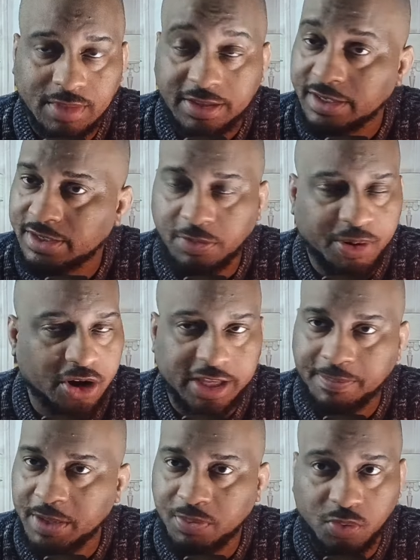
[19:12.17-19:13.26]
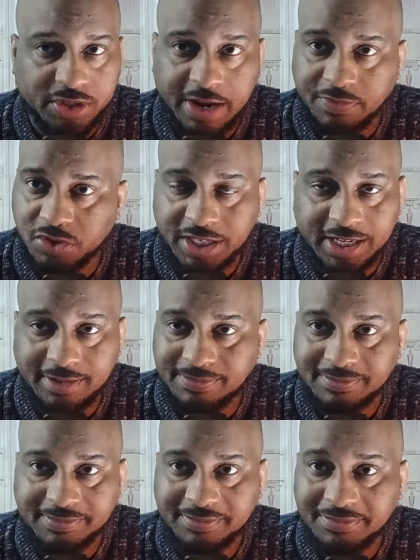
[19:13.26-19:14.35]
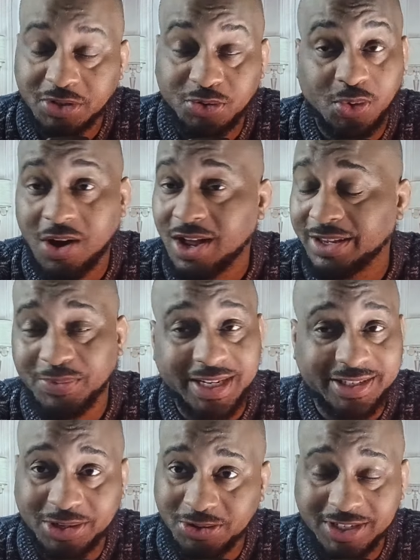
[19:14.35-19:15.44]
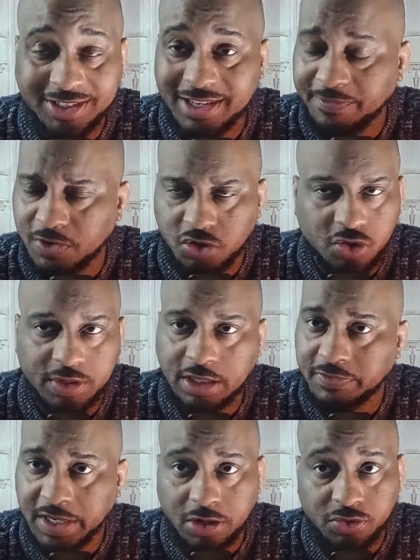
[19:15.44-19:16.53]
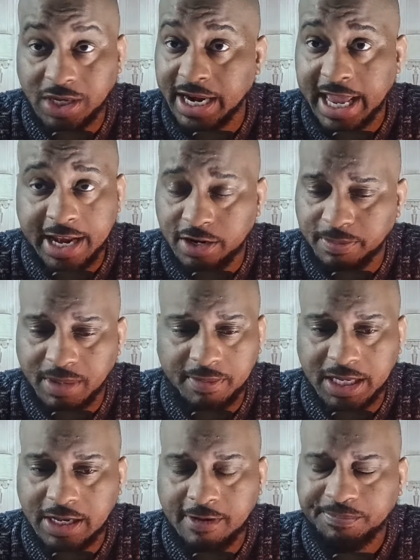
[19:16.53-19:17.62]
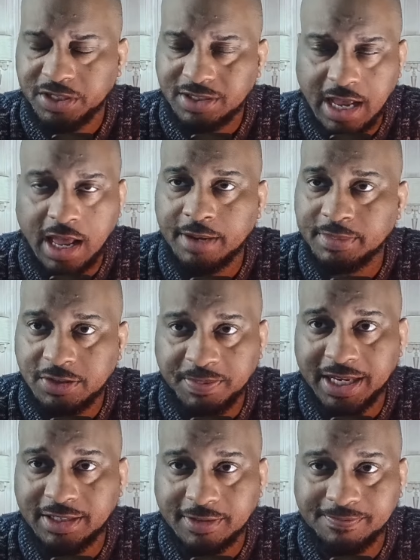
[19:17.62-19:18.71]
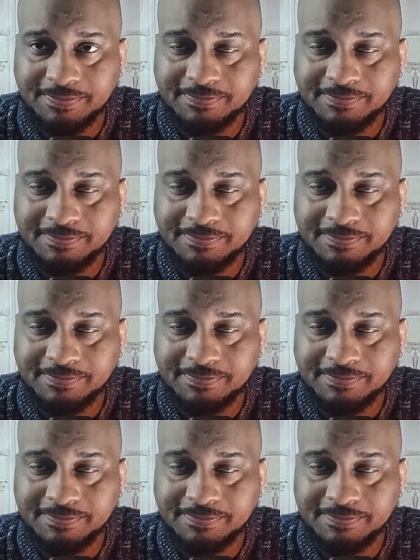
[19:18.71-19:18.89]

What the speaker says: This is the part that people will never see. You do all the research and stuff. You shoot these videos. You got to edit them up. The time spent.